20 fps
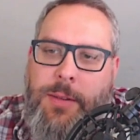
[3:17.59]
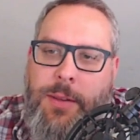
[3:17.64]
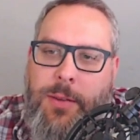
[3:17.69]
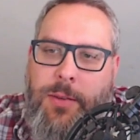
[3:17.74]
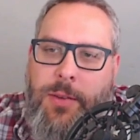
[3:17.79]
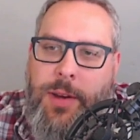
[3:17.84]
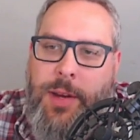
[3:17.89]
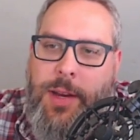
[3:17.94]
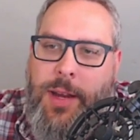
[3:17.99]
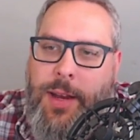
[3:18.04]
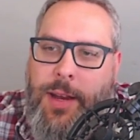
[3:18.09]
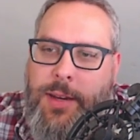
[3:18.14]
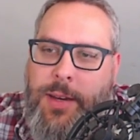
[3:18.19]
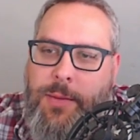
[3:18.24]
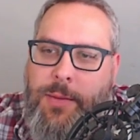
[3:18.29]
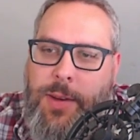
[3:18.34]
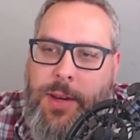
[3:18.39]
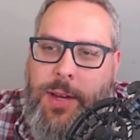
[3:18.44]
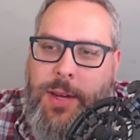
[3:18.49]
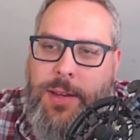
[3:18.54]
learning
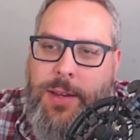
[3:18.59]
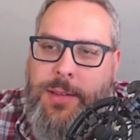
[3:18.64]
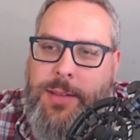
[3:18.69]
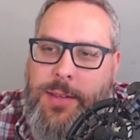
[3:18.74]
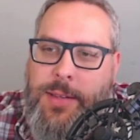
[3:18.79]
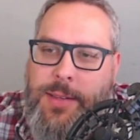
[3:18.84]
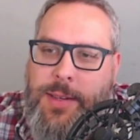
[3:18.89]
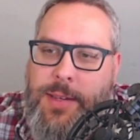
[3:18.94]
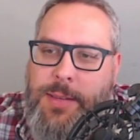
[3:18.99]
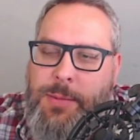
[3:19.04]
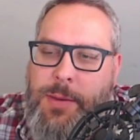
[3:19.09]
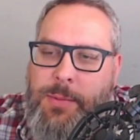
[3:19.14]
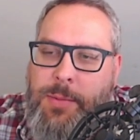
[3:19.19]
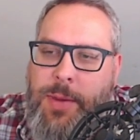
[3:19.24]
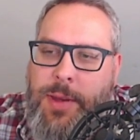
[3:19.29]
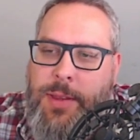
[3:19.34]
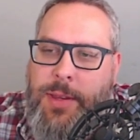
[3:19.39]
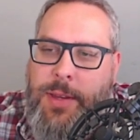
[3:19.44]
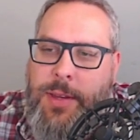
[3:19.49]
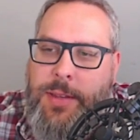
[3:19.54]
activities, assessment
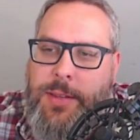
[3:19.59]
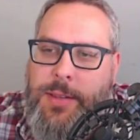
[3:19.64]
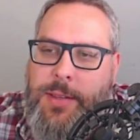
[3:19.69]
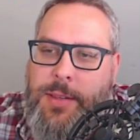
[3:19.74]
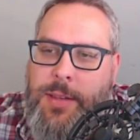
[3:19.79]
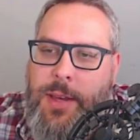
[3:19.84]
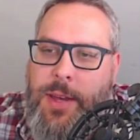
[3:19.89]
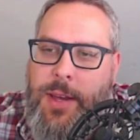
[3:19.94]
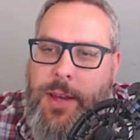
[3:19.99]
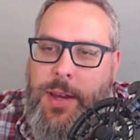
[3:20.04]
methods,